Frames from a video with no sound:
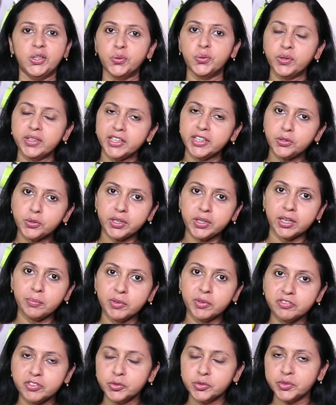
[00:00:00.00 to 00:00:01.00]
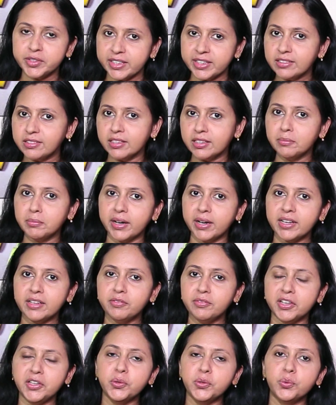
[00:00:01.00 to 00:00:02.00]
You would need to keep a few things in
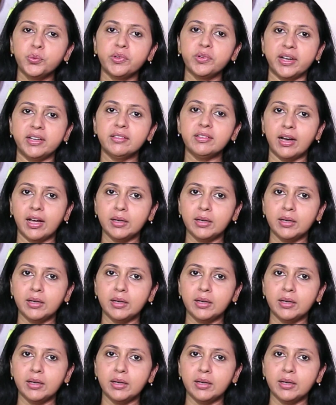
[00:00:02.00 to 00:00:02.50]
mind when you grind